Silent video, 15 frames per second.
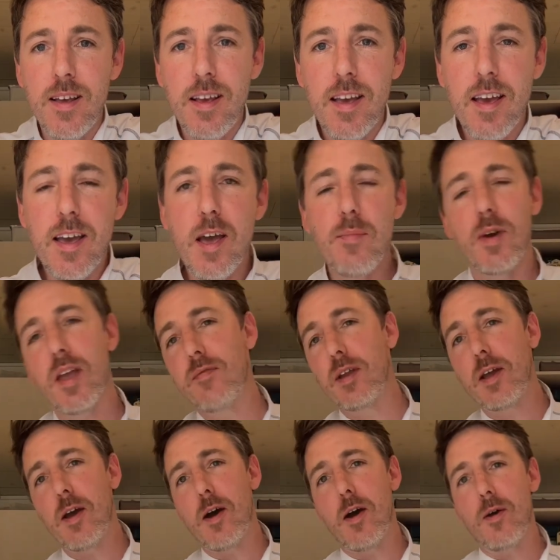But give it a
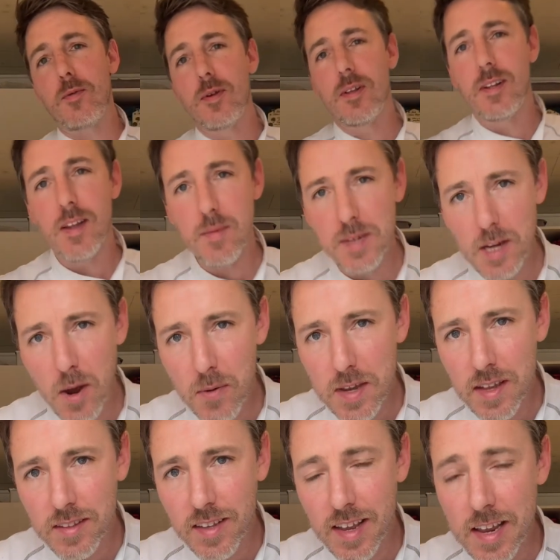go, let me know what you
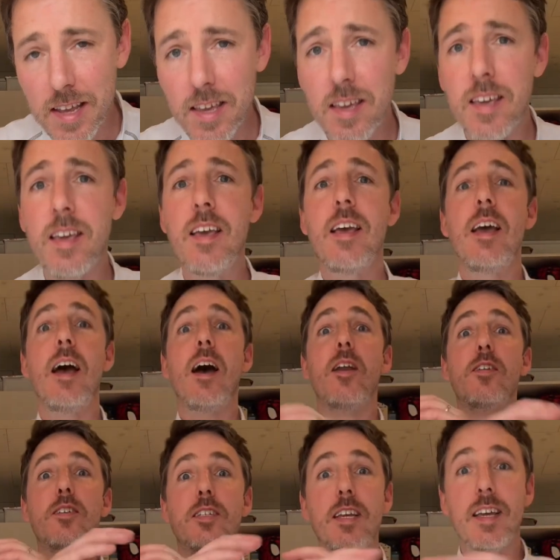think, and I'll
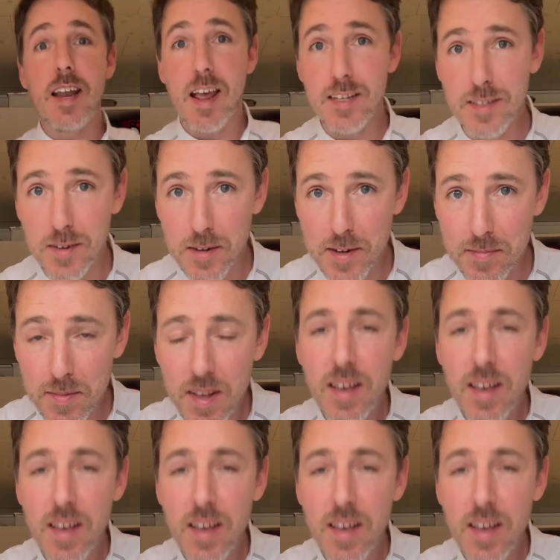see you next time.